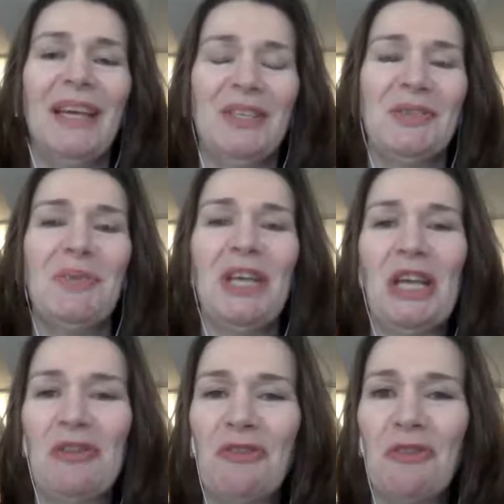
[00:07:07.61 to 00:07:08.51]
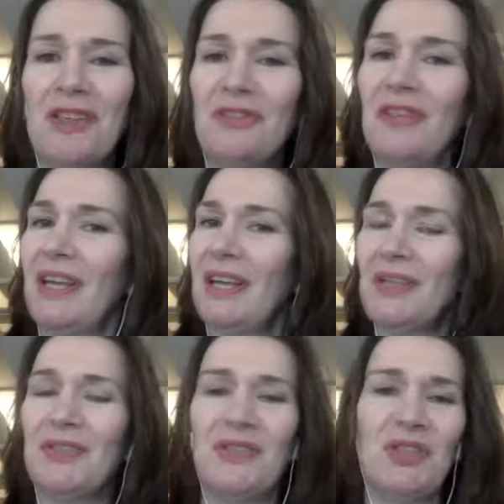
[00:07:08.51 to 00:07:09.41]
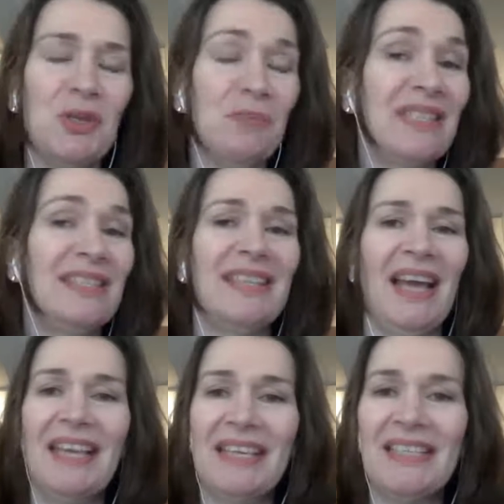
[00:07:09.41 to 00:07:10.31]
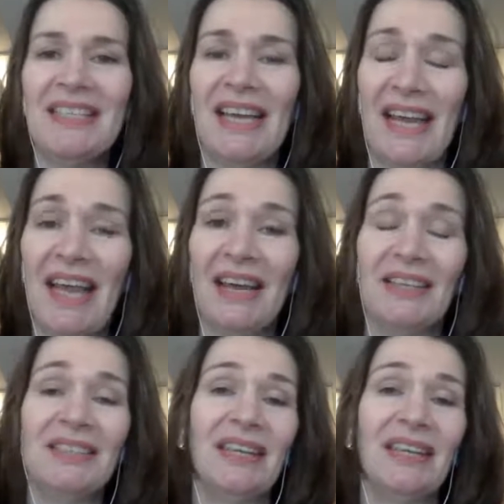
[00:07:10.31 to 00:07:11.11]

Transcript: to be in front of their consumers day in, day out.